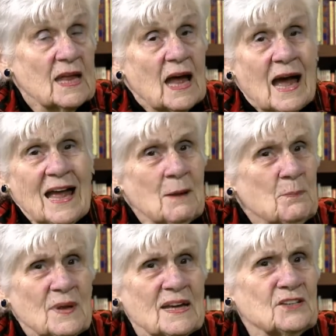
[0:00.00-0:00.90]
I haven't
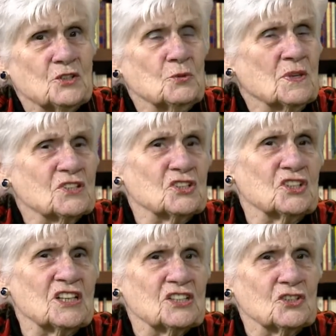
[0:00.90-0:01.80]
paid too much
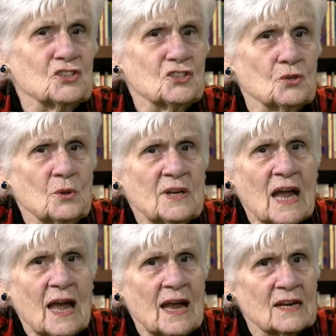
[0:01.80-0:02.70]
attention to it.
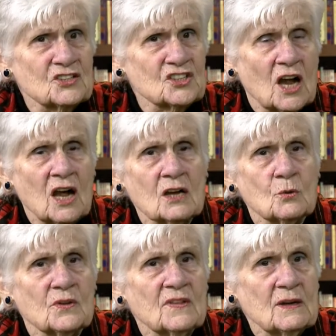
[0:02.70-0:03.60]
I had a shock
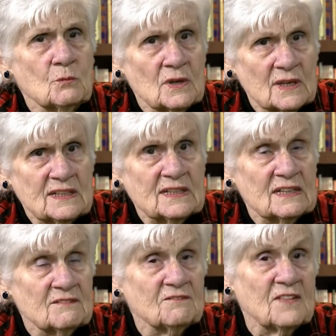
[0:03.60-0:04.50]
when they really
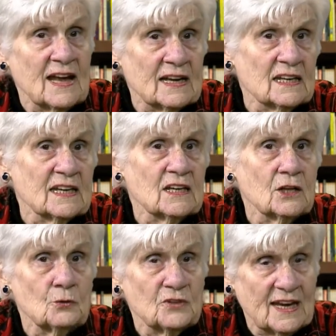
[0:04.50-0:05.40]
did finally
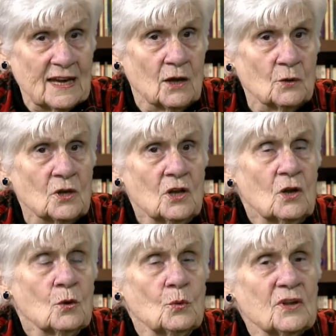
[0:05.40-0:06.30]
go down
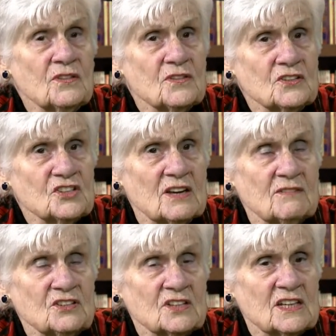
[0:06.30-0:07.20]
with the Chevy
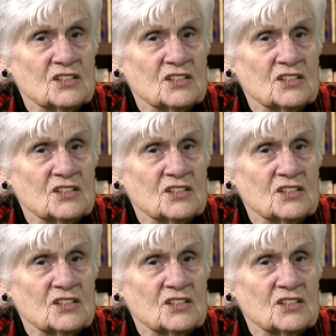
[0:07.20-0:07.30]
Chase